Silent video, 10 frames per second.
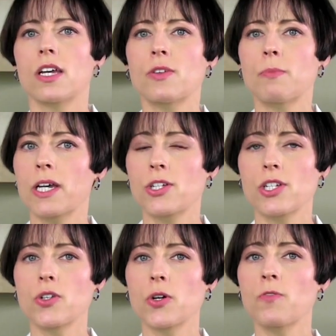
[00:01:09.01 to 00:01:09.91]
If the
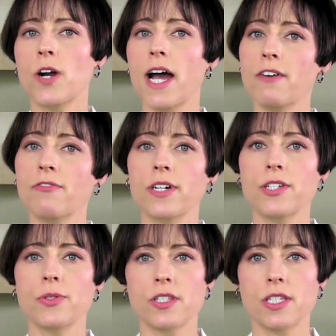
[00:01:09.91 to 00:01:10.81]
patient is over
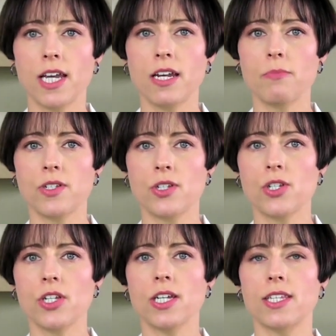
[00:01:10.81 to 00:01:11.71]
halfway to a standing
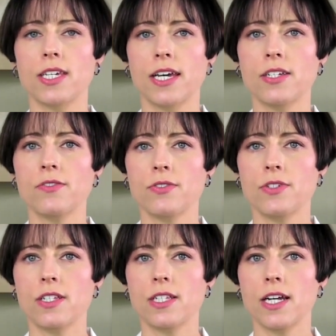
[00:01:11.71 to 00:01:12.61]
position at the end of
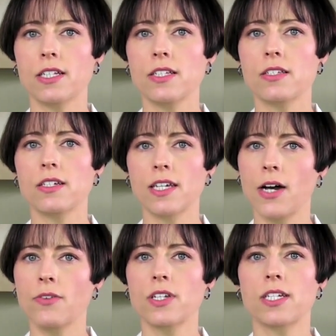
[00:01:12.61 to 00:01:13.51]
30 seconds,
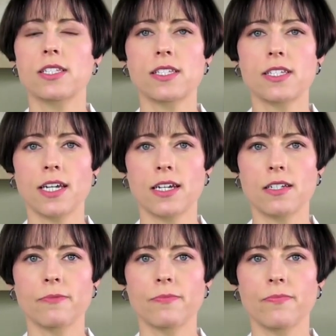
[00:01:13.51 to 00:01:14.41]
count it as a
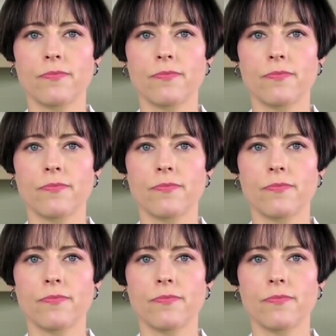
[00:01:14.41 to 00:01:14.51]
stand.